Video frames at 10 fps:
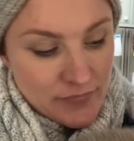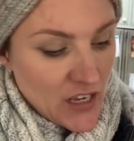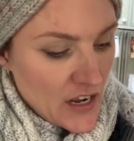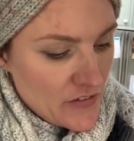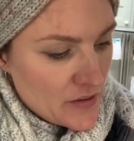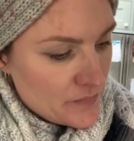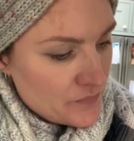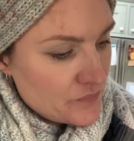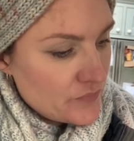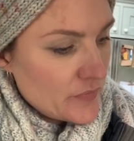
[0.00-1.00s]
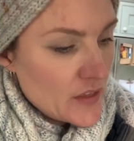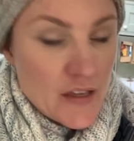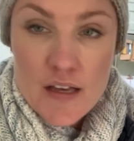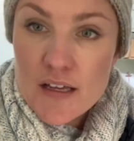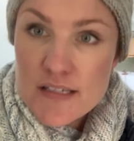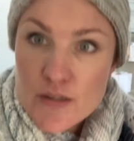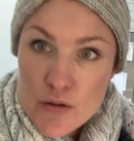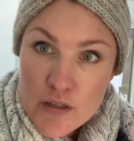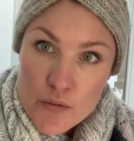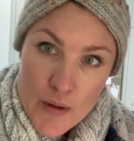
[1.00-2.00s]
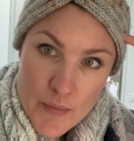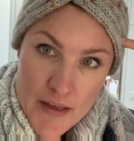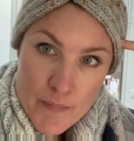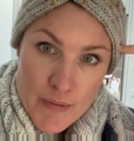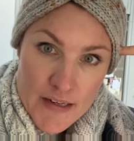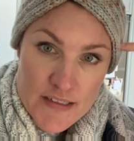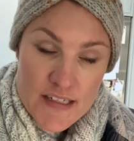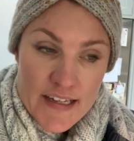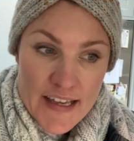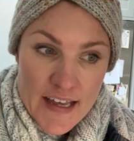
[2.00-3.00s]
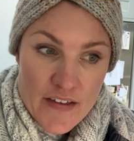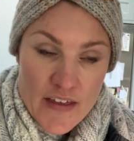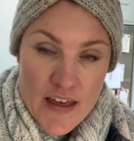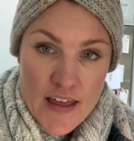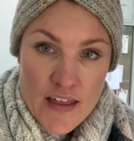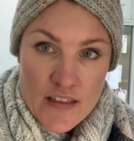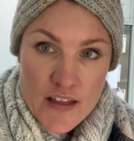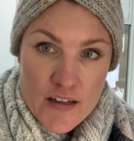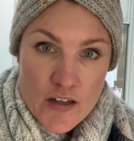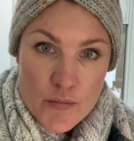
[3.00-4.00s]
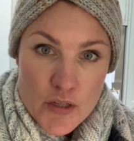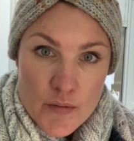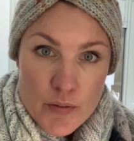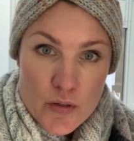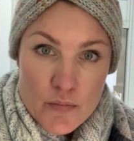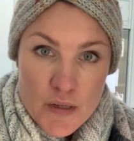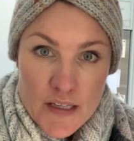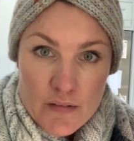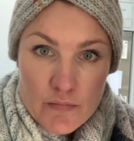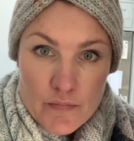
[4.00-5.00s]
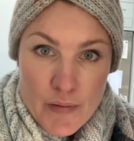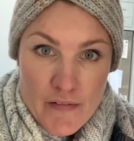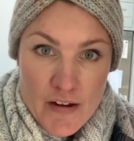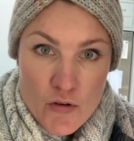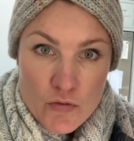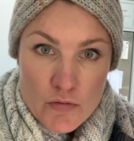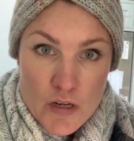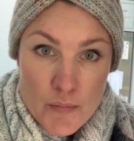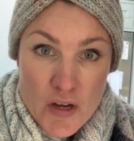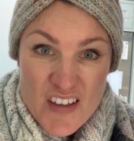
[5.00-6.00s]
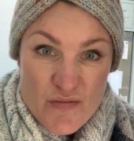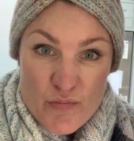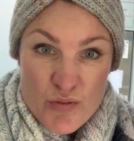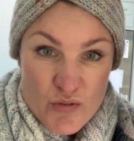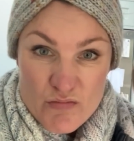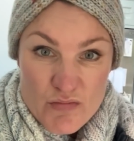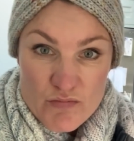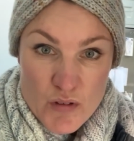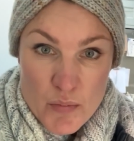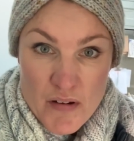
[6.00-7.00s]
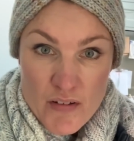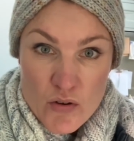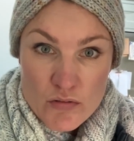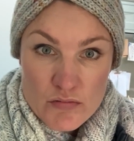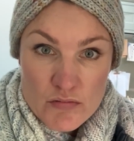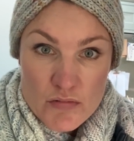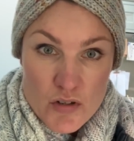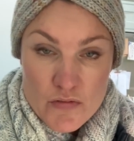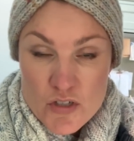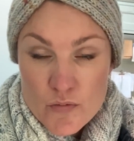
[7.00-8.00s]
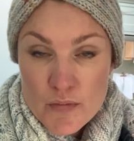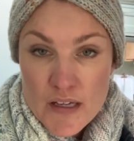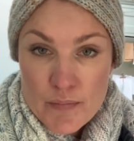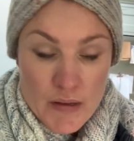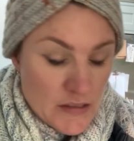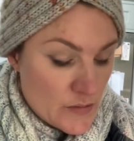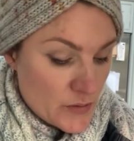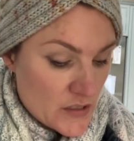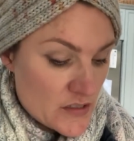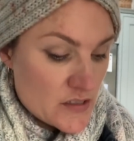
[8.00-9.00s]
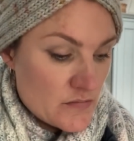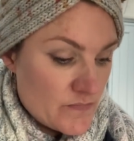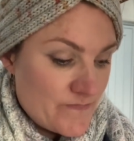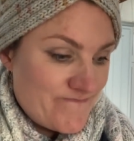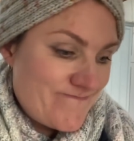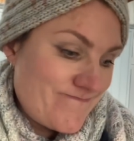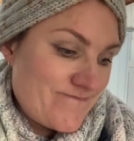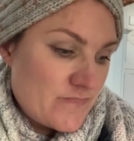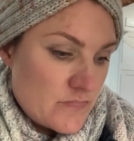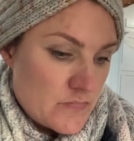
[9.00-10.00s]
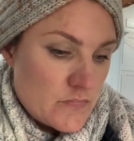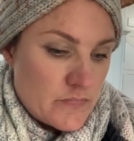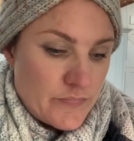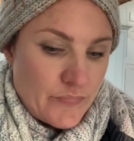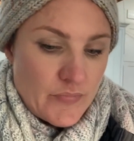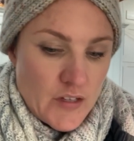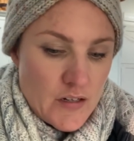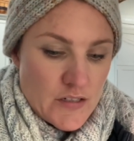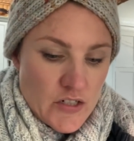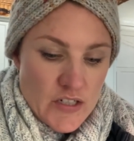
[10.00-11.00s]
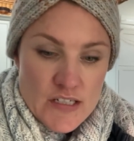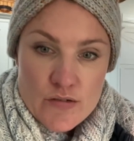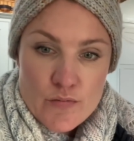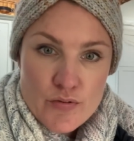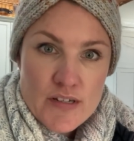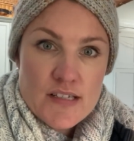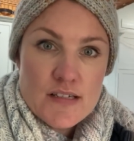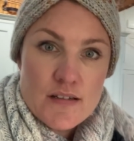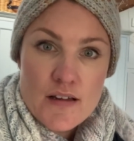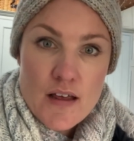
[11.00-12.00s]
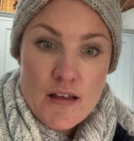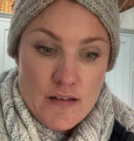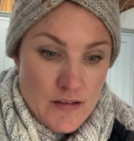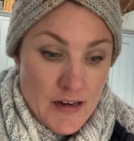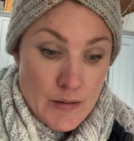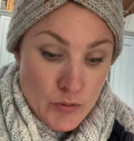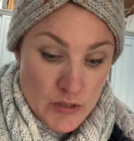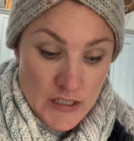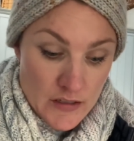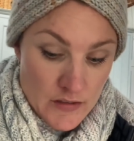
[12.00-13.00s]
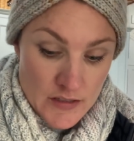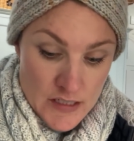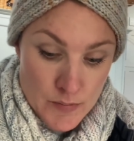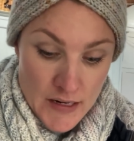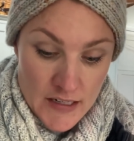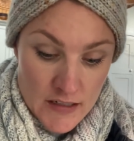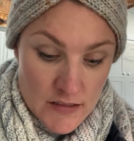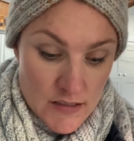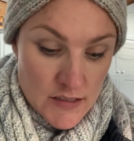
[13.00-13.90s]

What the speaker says: I love it. So I'm going to wear my headband till I get out there, and then I'm going to put my beret on. I might even put my beret on over the top of my headband because I don't need to impress anybody in this planet.